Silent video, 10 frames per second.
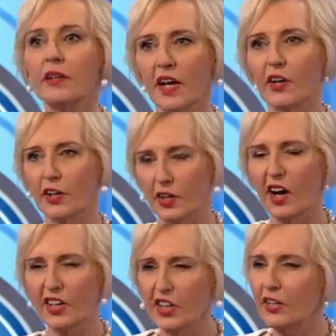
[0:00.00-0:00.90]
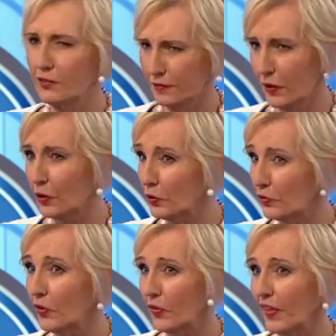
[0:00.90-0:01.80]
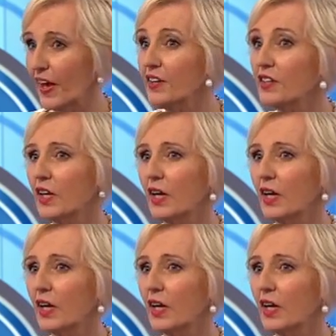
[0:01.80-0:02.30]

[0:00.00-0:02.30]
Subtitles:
and I need to focus on that.